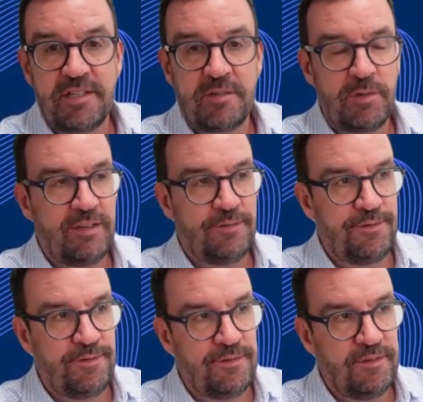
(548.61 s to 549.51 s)
We have
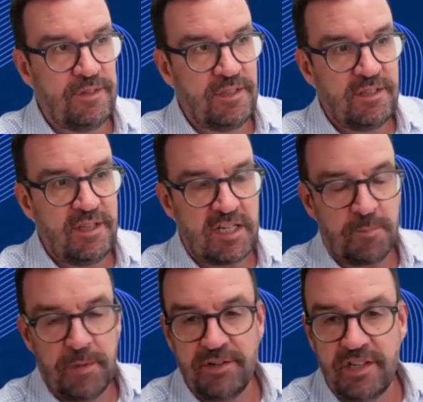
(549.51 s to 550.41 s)

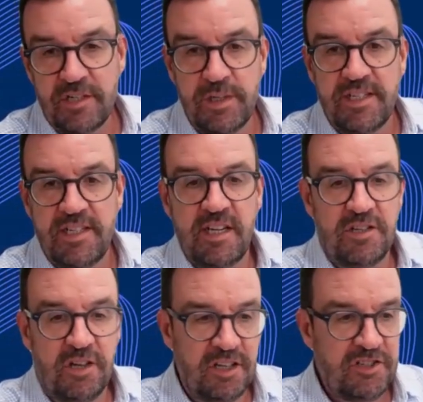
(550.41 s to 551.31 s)
experience with
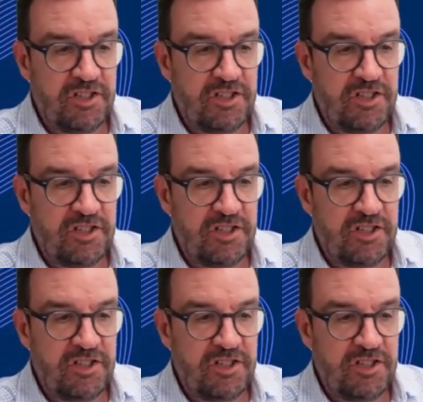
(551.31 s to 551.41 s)
technology.